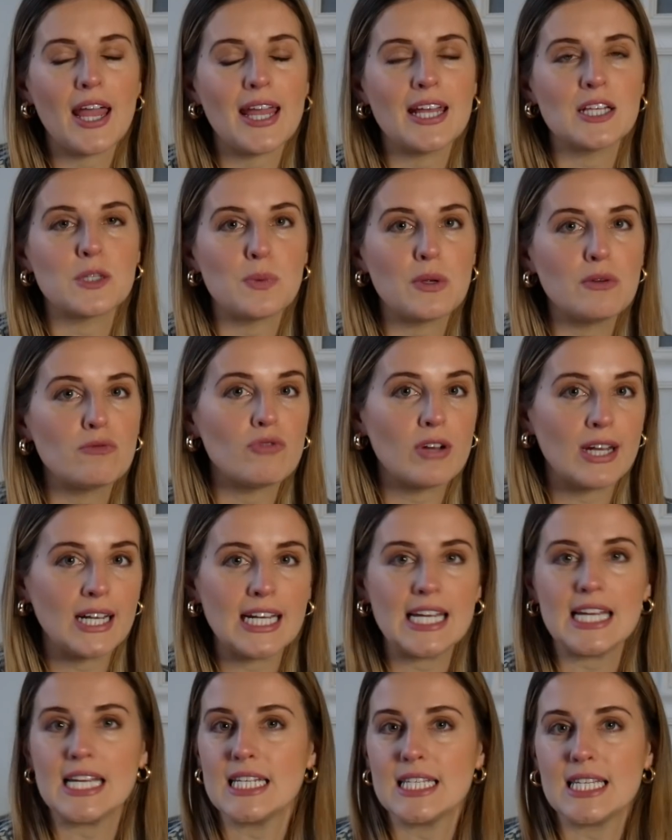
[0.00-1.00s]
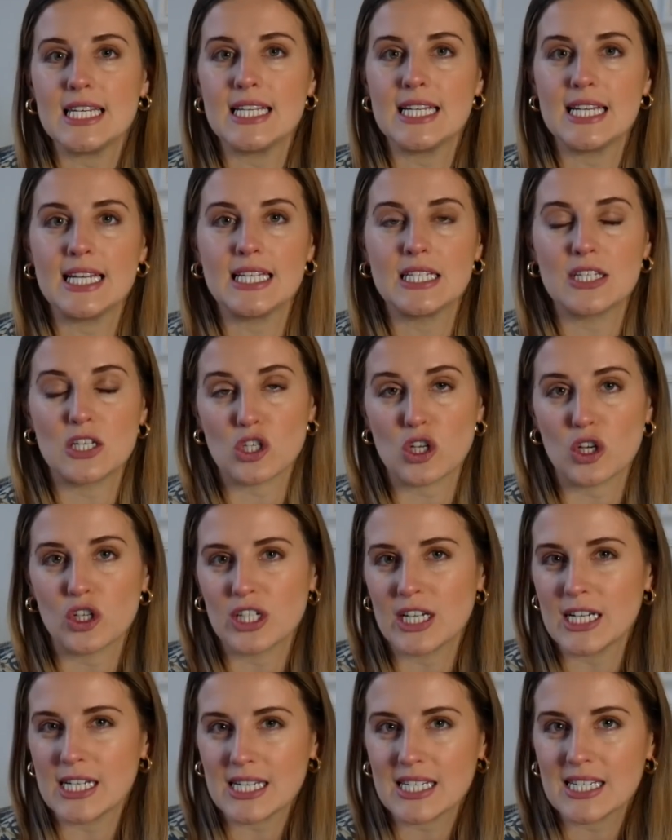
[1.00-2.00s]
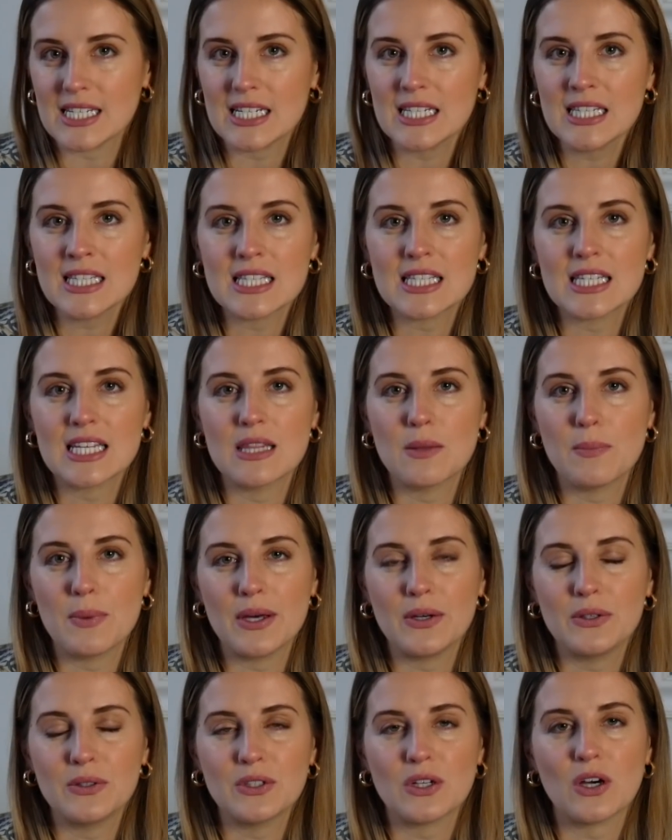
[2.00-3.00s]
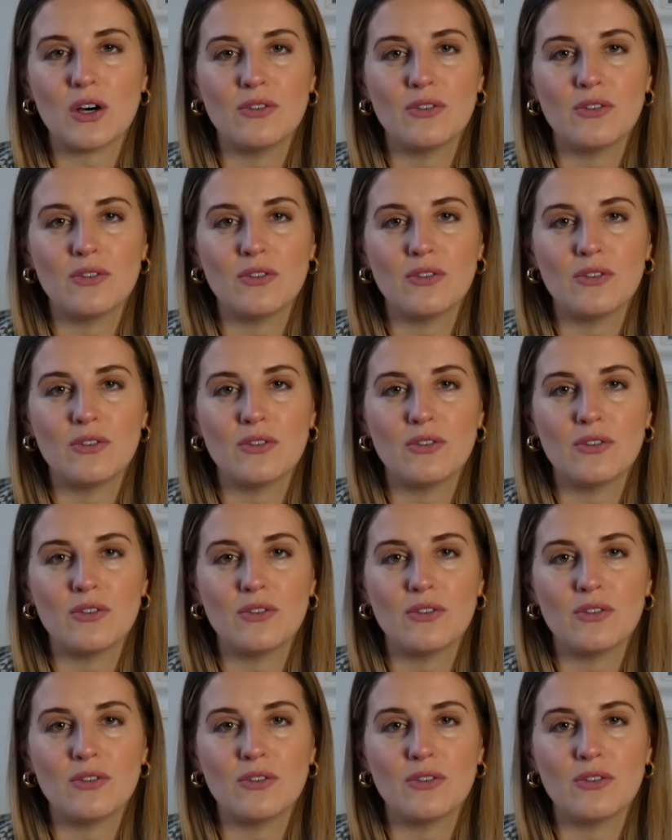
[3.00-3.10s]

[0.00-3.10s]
It's been really easy to socially distance in the build,